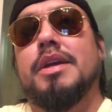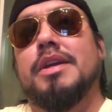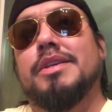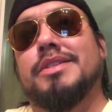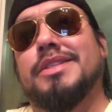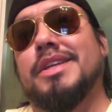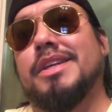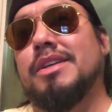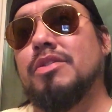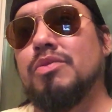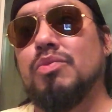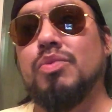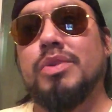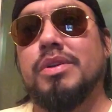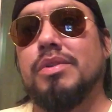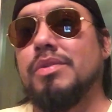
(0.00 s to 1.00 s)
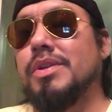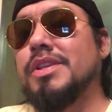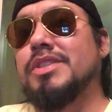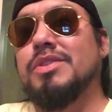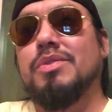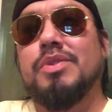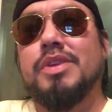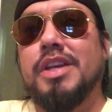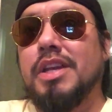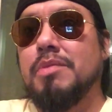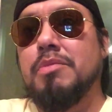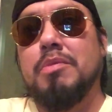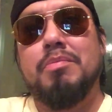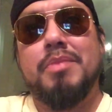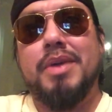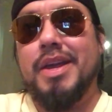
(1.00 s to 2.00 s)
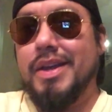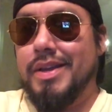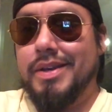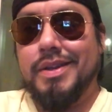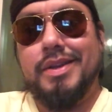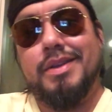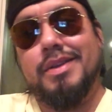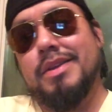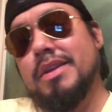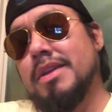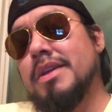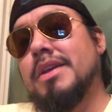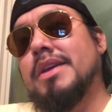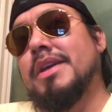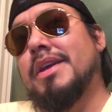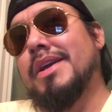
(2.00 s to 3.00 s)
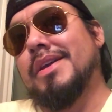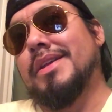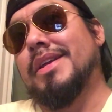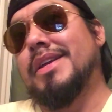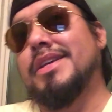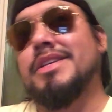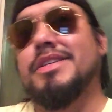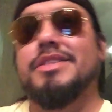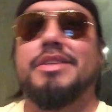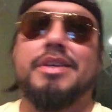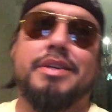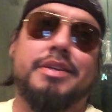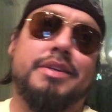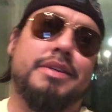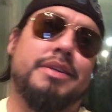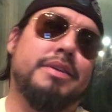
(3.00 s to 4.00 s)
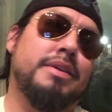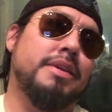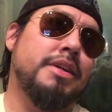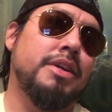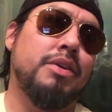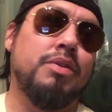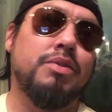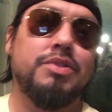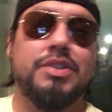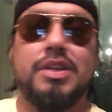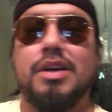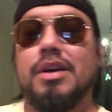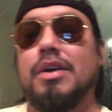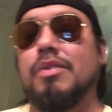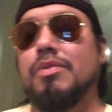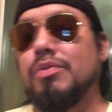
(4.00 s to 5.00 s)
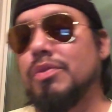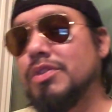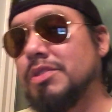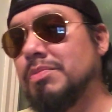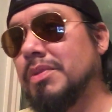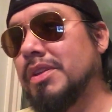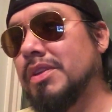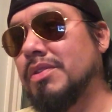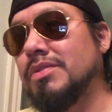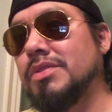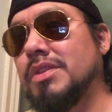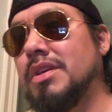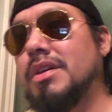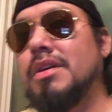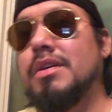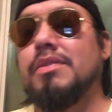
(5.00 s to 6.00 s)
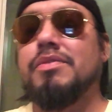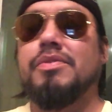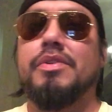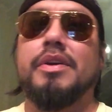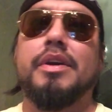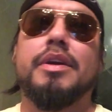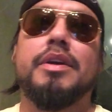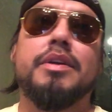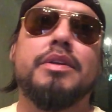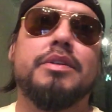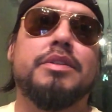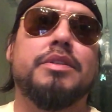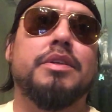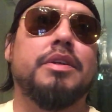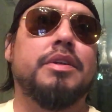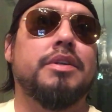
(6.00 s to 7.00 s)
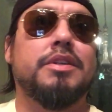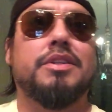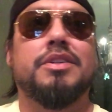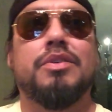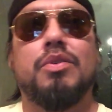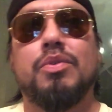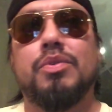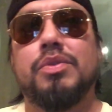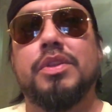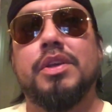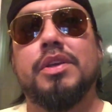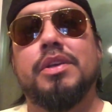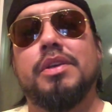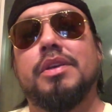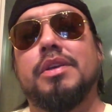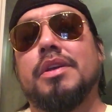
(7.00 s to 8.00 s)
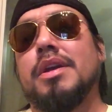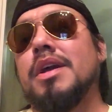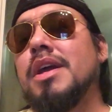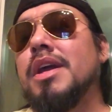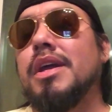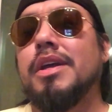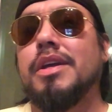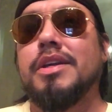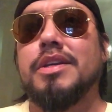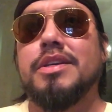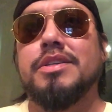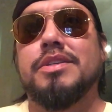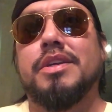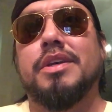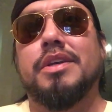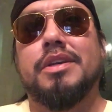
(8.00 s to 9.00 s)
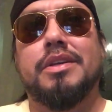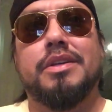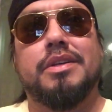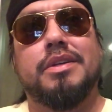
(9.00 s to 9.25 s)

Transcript: And it's like, well, it's okay to be mad. And then he's like, he goes off, Will Smith goes off, right? It's like this whole thing. He's like,